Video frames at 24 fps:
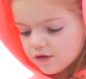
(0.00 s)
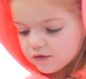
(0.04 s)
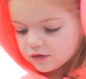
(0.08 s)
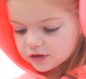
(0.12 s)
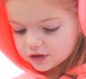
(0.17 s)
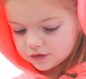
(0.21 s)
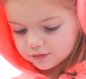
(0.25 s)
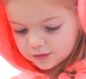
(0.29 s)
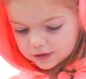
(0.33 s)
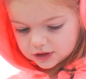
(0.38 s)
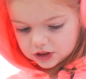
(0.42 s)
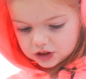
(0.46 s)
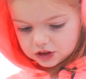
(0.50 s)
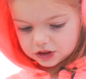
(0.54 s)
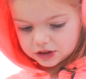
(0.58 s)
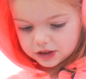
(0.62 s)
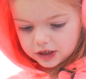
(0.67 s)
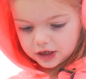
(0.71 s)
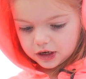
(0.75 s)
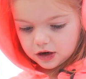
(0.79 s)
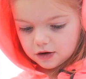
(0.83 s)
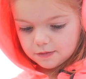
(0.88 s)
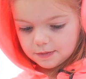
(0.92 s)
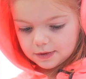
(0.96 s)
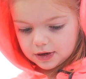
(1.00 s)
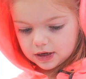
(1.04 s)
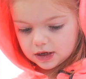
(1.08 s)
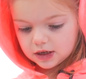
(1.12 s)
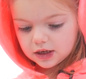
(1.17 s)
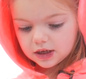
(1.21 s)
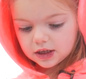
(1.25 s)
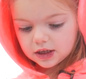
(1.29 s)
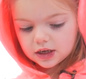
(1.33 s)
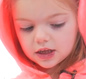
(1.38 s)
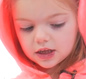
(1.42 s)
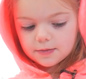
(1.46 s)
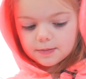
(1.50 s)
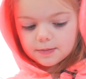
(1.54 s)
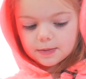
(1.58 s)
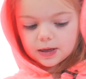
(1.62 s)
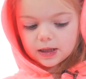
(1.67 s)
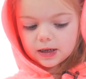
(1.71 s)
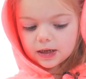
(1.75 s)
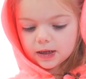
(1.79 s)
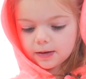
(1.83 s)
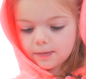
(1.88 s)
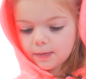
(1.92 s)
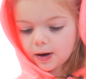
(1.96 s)
Which one should I open? Eeny,
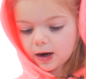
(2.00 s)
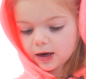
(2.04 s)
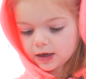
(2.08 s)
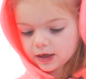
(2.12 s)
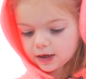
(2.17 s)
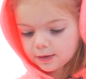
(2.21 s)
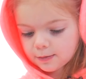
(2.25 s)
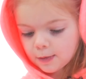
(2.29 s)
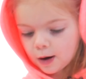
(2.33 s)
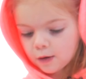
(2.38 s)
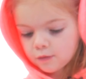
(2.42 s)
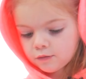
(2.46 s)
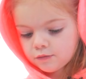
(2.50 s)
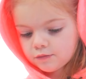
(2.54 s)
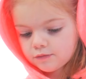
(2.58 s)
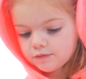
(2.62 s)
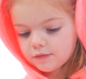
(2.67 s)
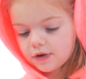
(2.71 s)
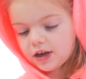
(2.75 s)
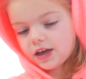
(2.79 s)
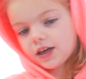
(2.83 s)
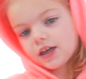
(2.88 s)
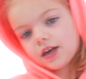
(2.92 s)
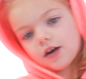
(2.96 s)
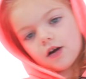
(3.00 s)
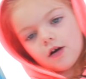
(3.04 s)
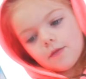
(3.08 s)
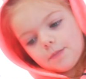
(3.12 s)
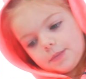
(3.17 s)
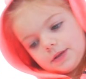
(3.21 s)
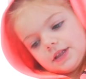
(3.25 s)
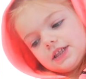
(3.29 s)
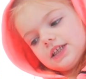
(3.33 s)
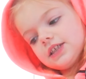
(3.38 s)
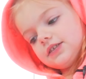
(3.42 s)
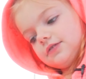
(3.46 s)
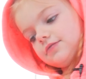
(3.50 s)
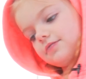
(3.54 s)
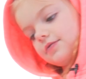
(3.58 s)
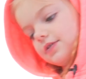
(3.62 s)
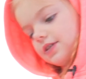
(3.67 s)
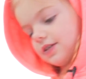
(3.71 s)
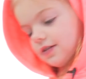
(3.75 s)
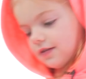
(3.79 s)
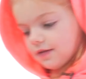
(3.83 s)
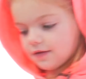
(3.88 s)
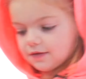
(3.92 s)
meeny, miny, miny. I'm gonna open this one.